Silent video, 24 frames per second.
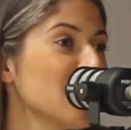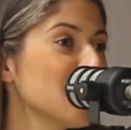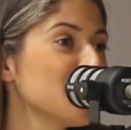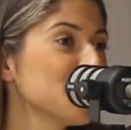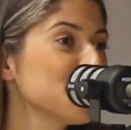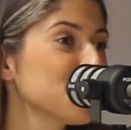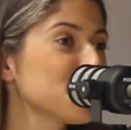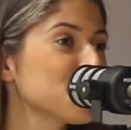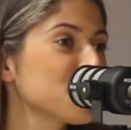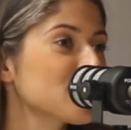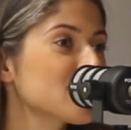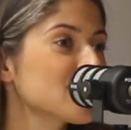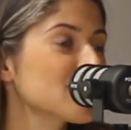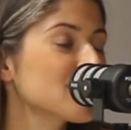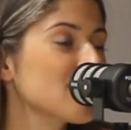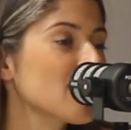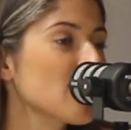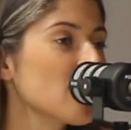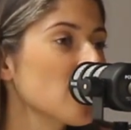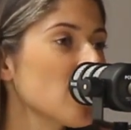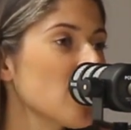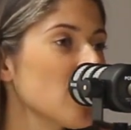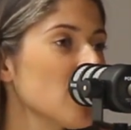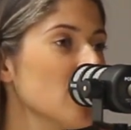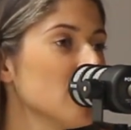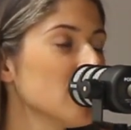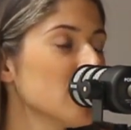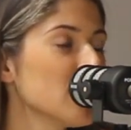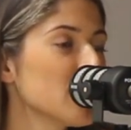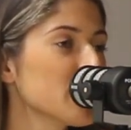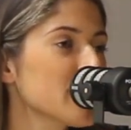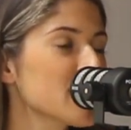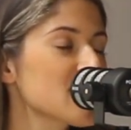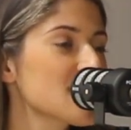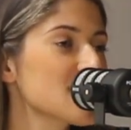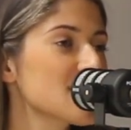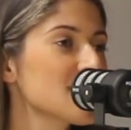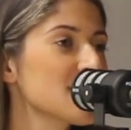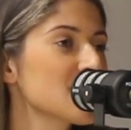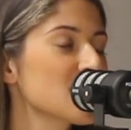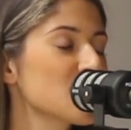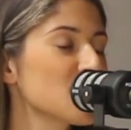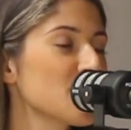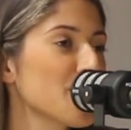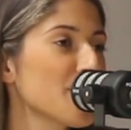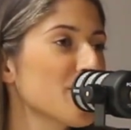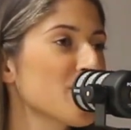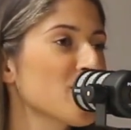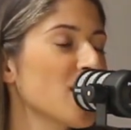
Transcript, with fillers: And then the rest is history.